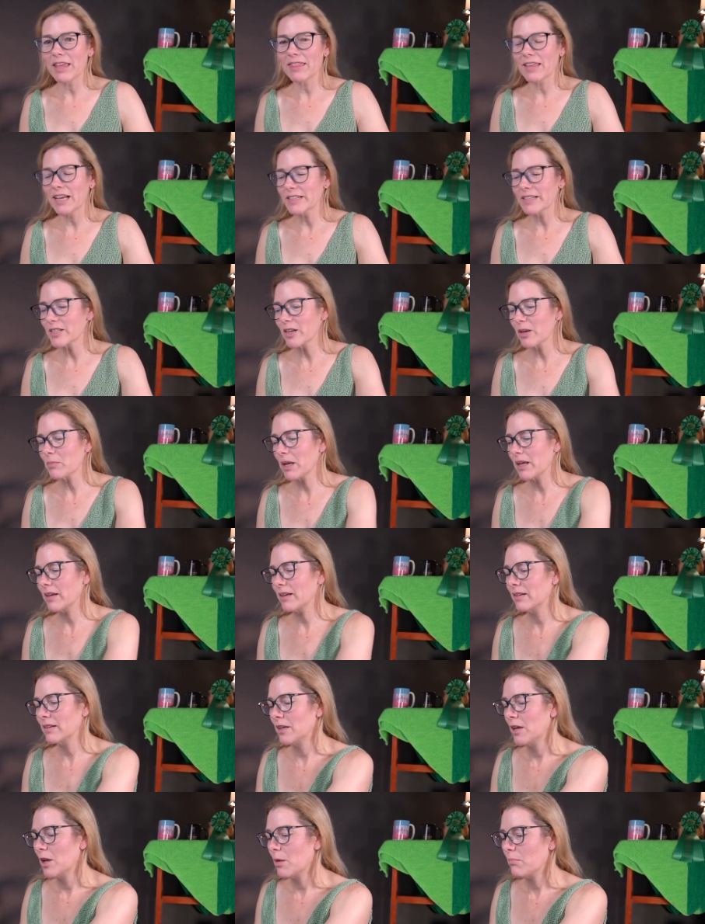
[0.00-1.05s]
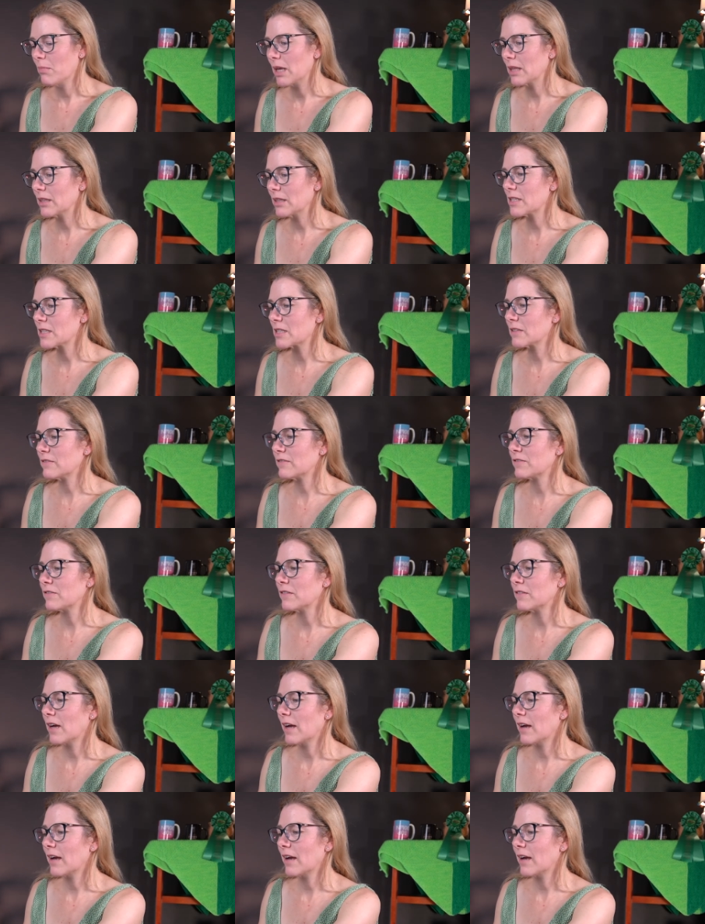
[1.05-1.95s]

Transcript: that's on my list of